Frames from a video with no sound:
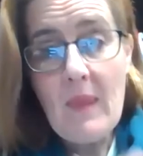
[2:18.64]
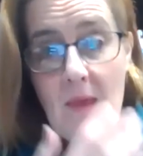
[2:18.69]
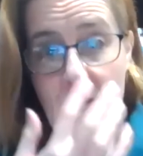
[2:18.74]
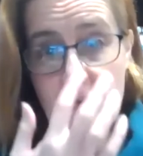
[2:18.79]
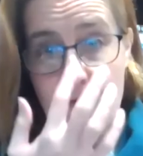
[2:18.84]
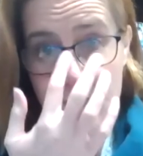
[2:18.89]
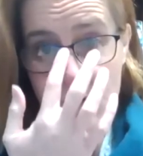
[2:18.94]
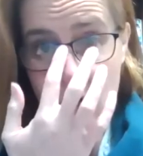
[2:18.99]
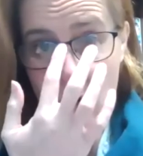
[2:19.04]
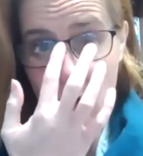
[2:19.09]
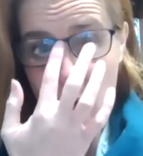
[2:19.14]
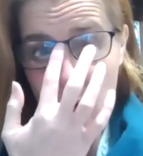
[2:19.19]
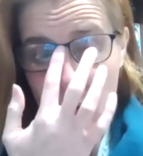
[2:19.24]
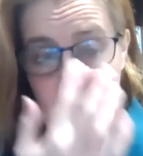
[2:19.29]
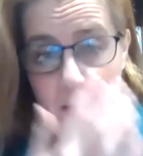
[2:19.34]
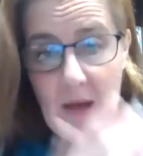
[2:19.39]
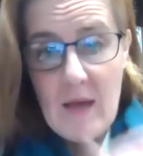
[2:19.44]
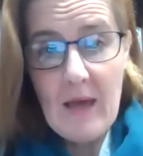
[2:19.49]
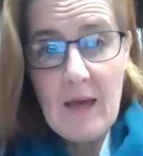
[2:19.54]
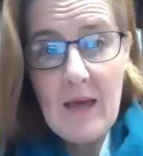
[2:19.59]
So
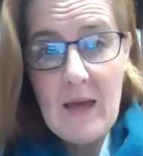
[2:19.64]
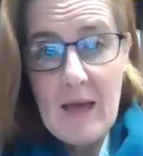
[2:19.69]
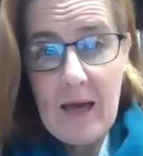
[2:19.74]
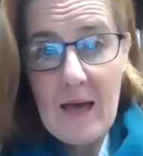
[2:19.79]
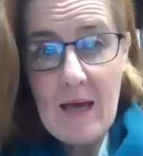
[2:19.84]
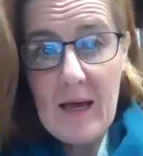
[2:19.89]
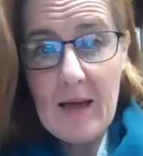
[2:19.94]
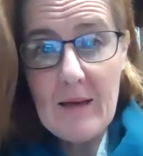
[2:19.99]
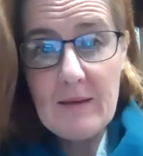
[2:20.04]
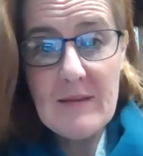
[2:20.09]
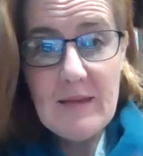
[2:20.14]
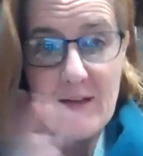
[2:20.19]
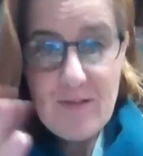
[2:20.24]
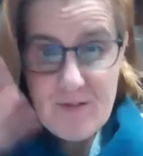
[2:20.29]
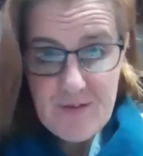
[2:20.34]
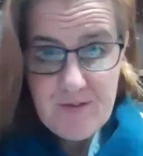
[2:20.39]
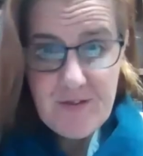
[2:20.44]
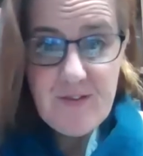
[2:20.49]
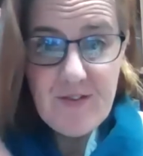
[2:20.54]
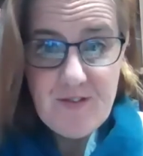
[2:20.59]

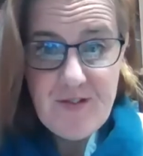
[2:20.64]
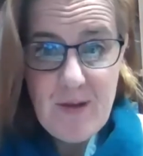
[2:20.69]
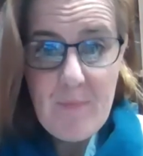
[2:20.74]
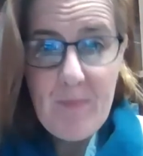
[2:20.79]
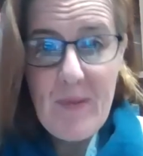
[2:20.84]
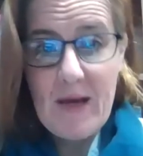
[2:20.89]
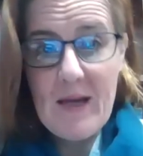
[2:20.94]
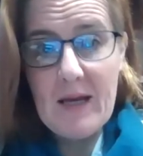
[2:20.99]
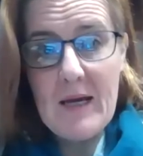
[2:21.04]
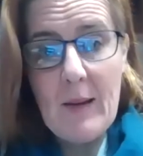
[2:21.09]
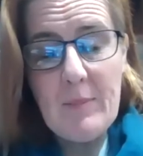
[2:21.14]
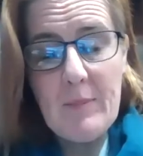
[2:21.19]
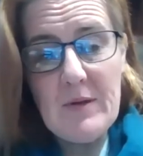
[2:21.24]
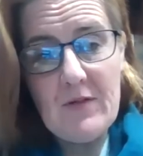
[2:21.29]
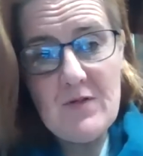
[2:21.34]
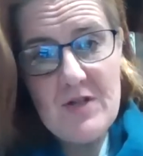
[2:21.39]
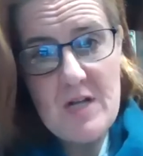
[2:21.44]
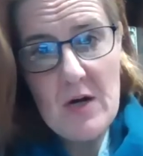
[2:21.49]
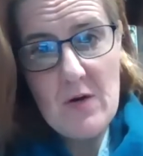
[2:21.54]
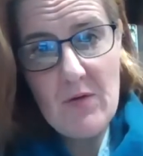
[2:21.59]
let's step back a couple of
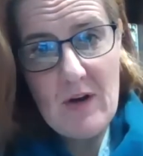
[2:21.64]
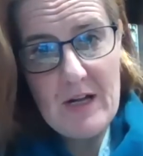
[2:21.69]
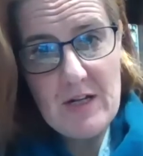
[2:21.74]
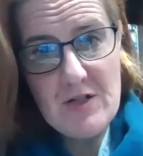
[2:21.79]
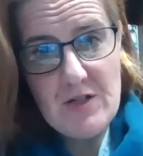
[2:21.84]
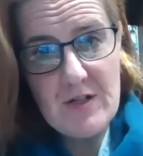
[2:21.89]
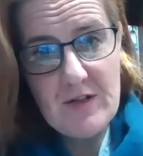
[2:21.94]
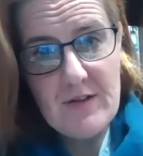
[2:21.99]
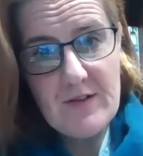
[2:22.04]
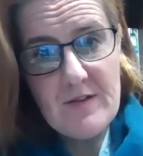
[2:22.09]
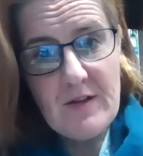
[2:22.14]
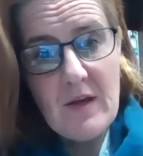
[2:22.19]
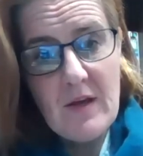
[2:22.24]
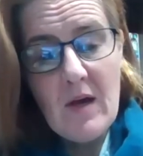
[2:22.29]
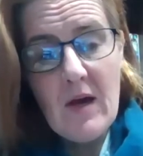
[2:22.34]
generations.